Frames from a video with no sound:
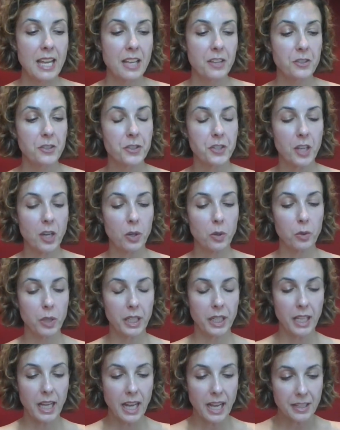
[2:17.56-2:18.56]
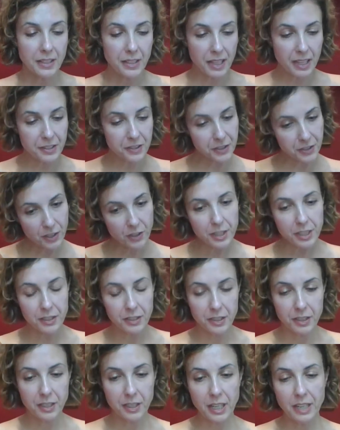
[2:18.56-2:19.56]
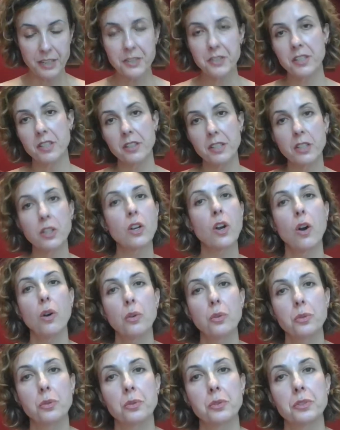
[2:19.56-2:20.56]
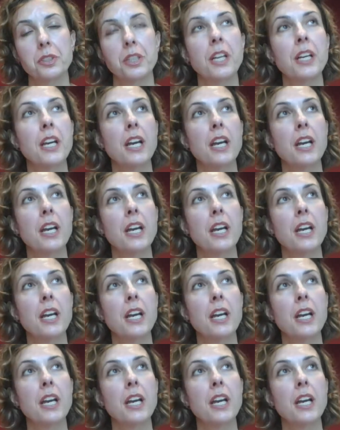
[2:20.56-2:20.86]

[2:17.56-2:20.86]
So I started cold